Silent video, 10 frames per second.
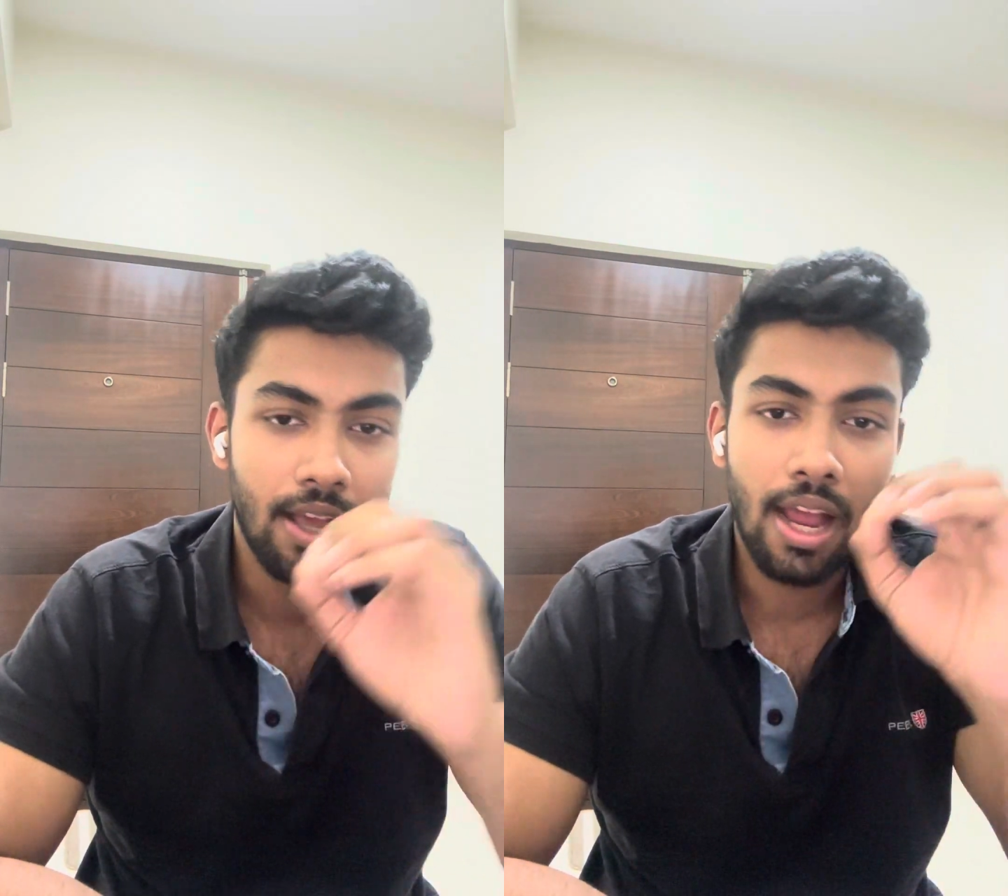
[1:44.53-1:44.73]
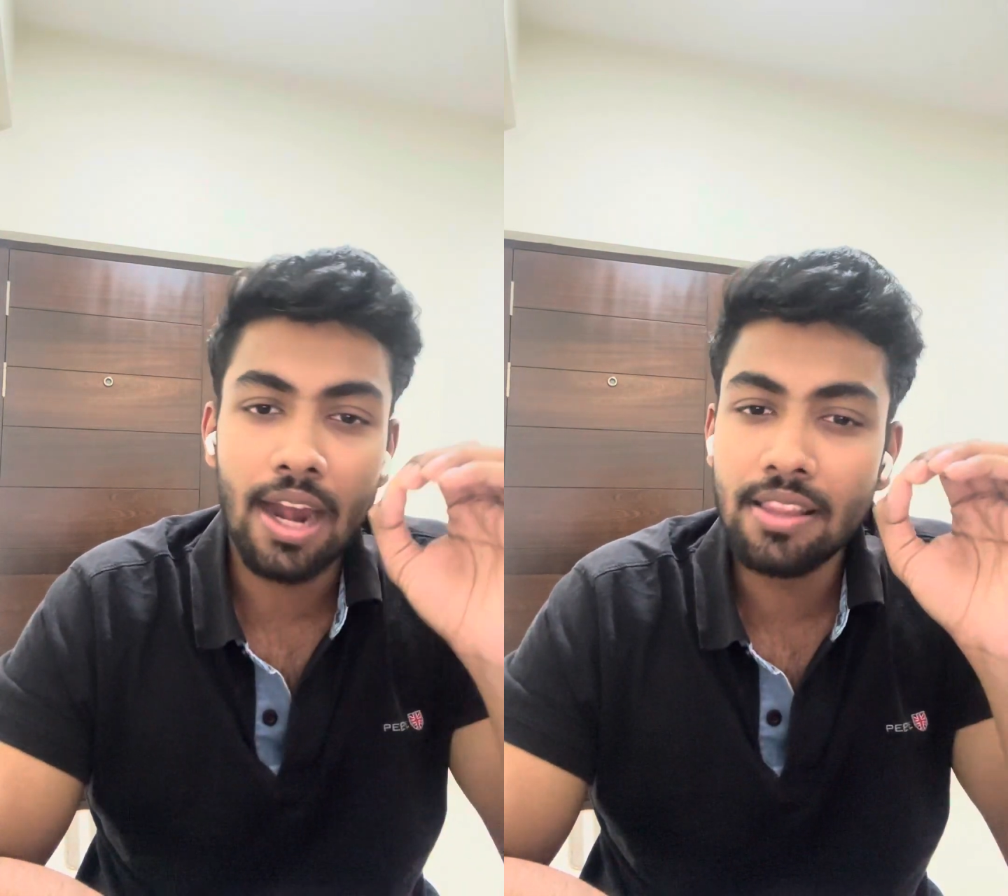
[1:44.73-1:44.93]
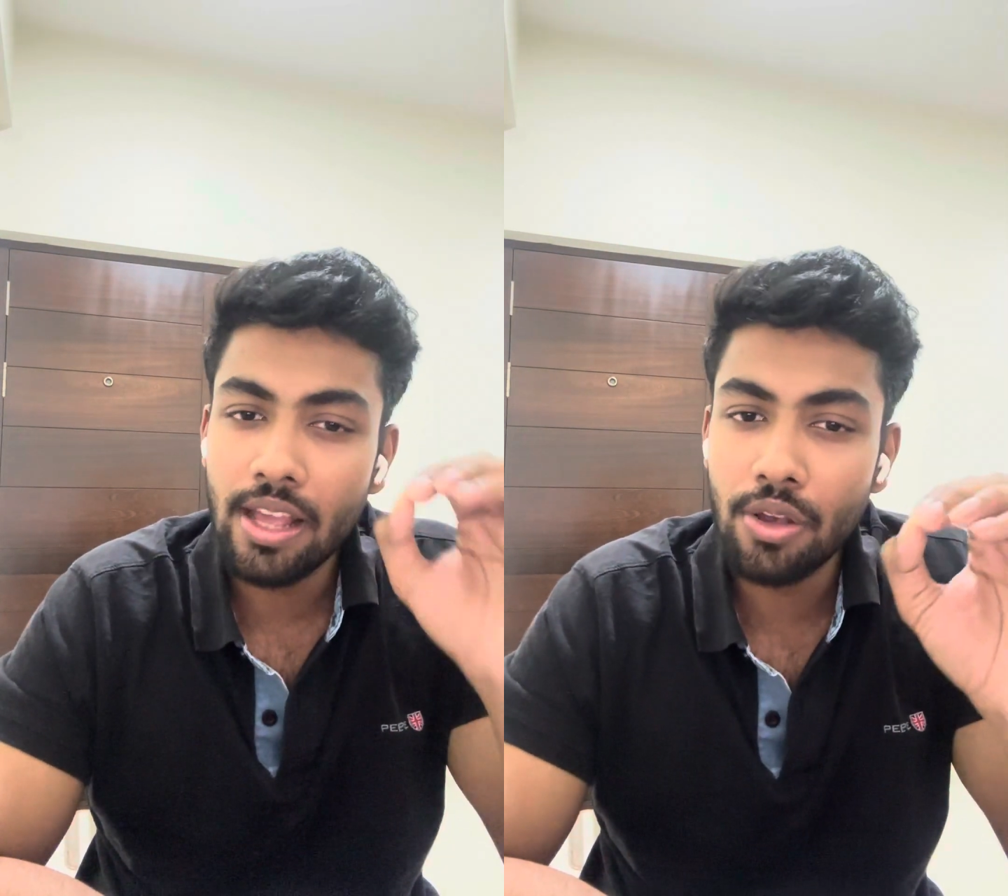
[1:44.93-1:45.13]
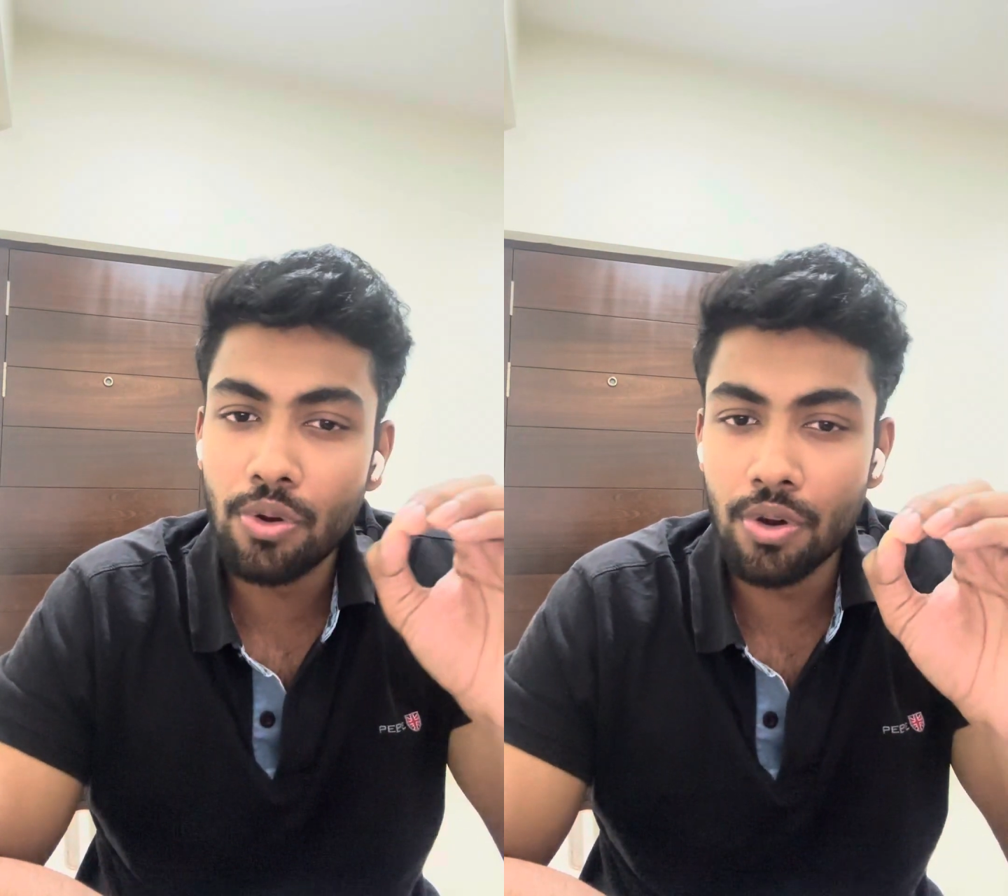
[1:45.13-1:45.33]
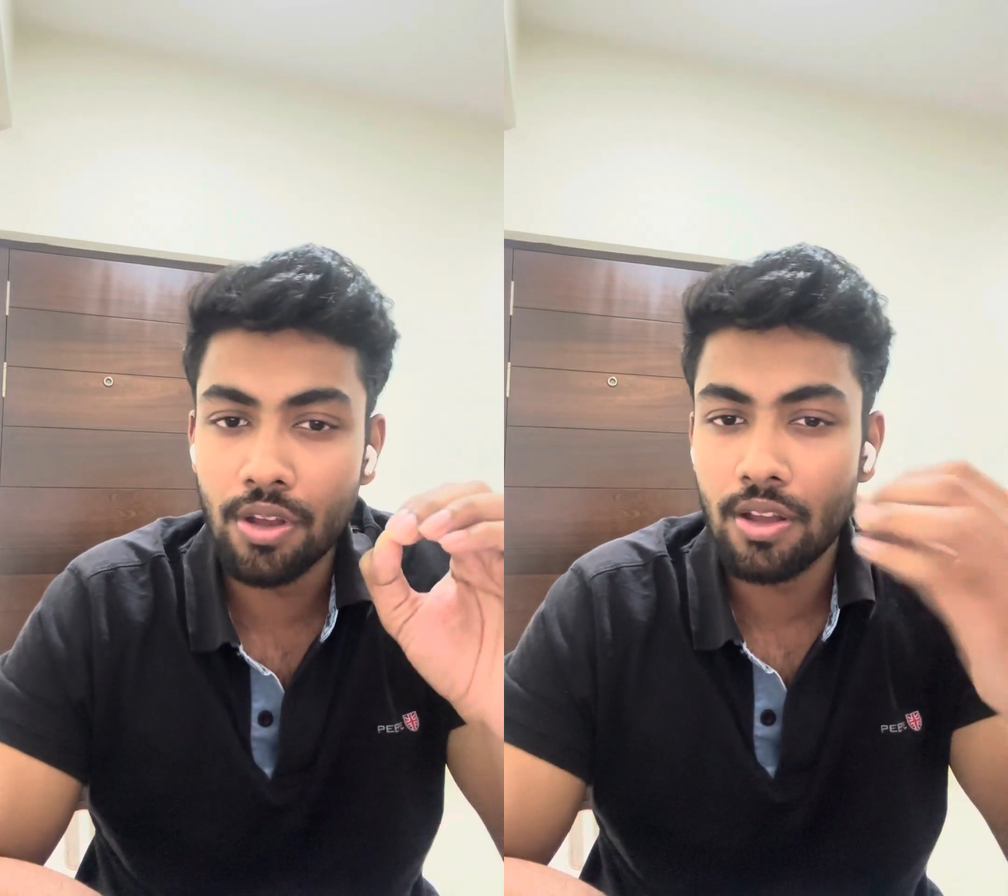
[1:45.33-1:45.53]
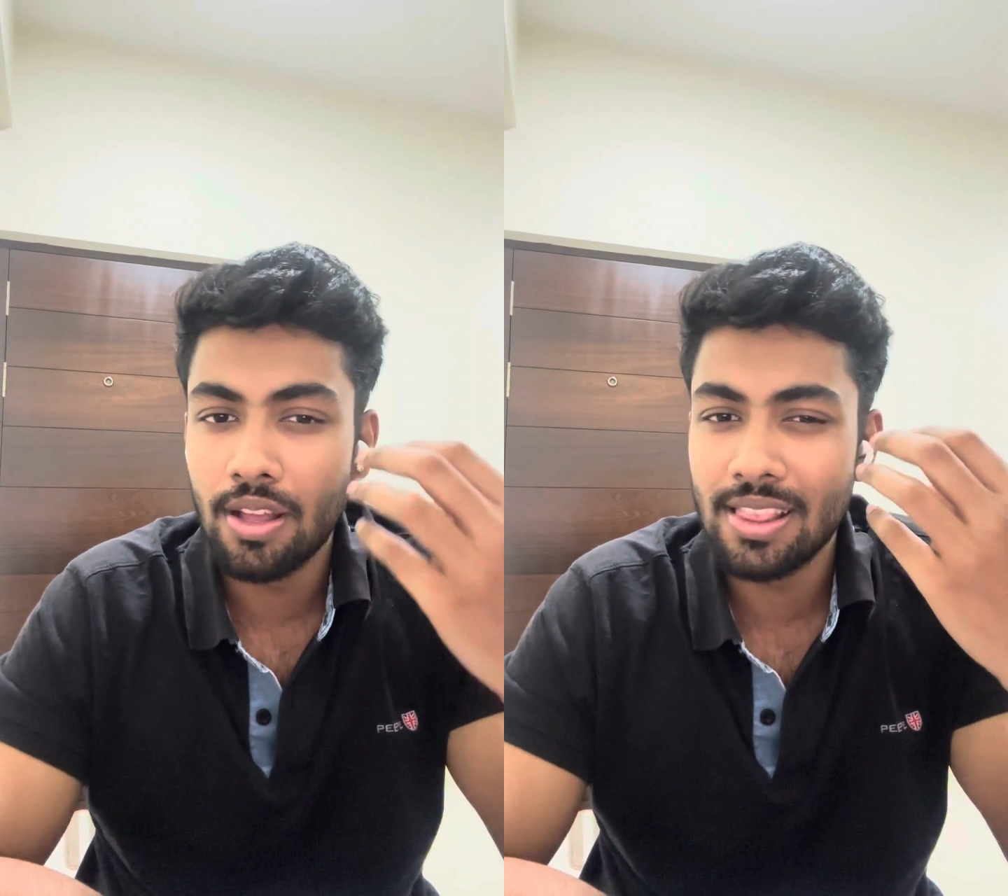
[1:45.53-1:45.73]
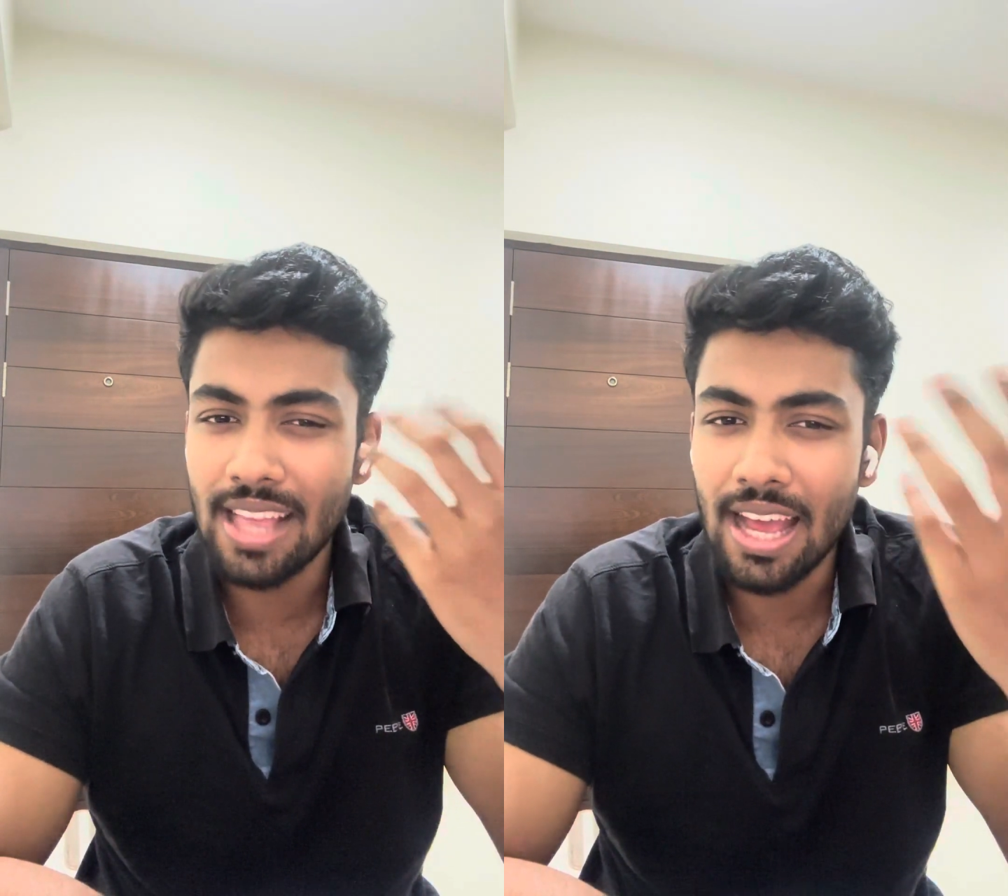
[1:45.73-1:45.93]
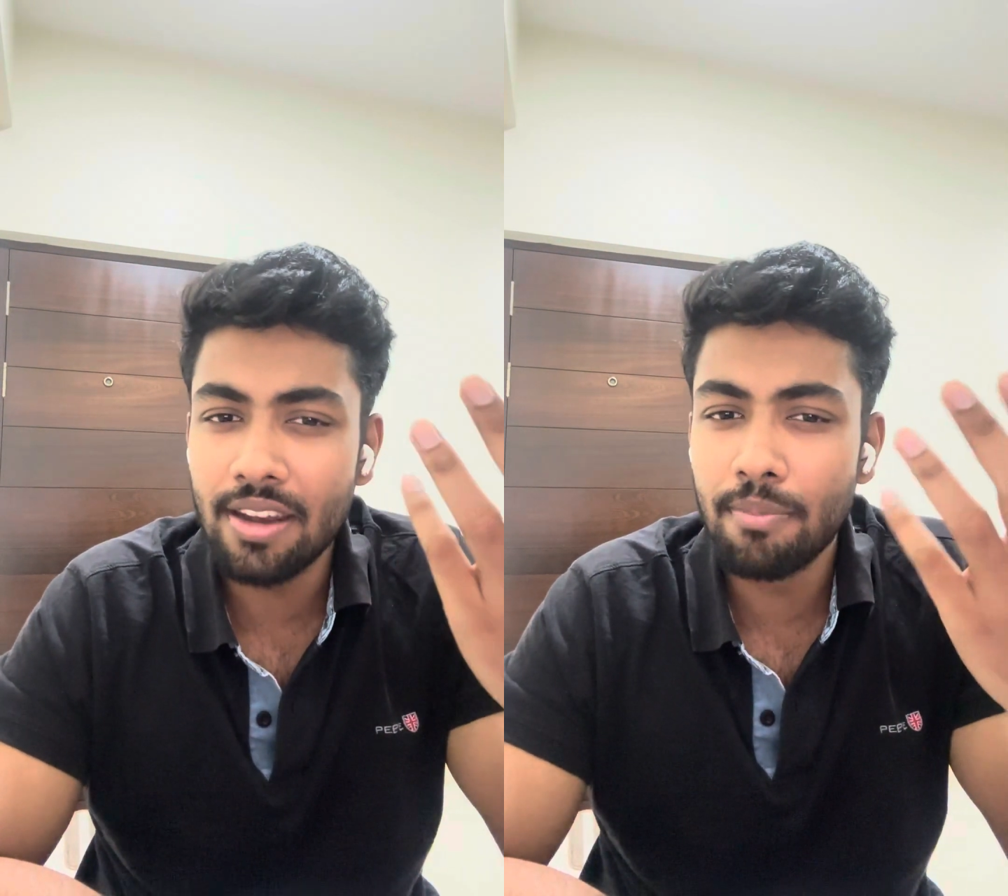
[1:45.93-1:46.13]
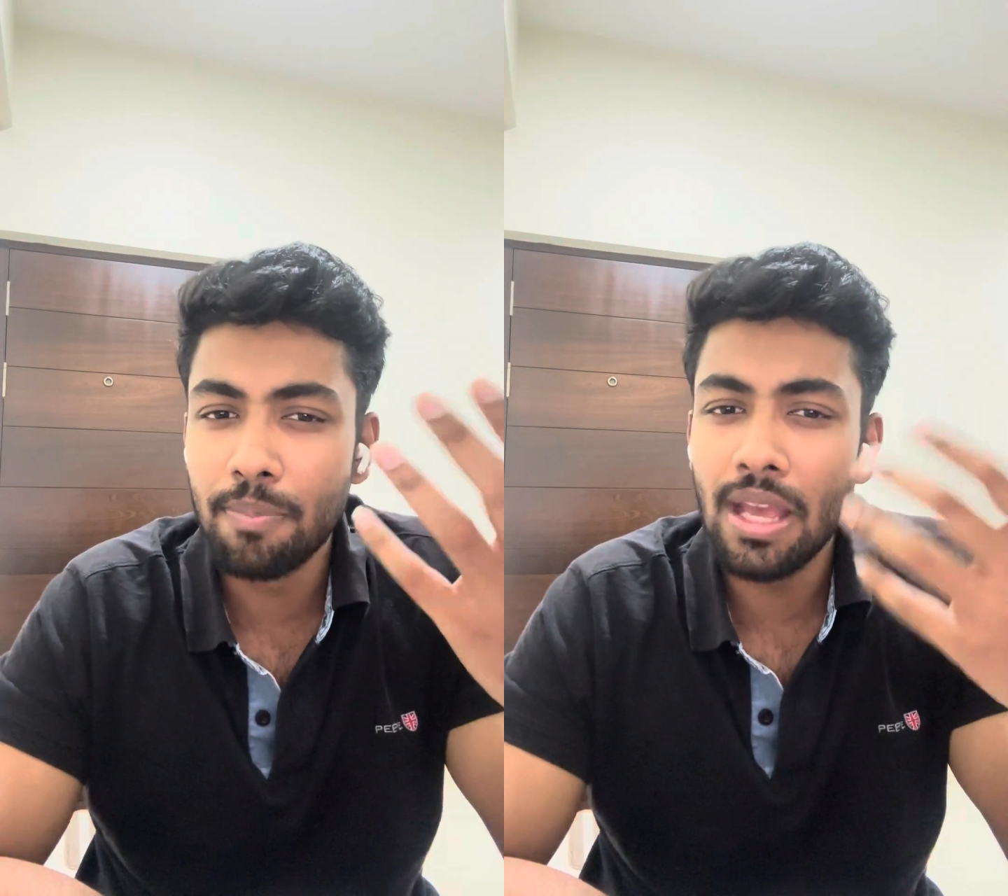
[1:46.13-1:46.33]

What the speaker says: And they could then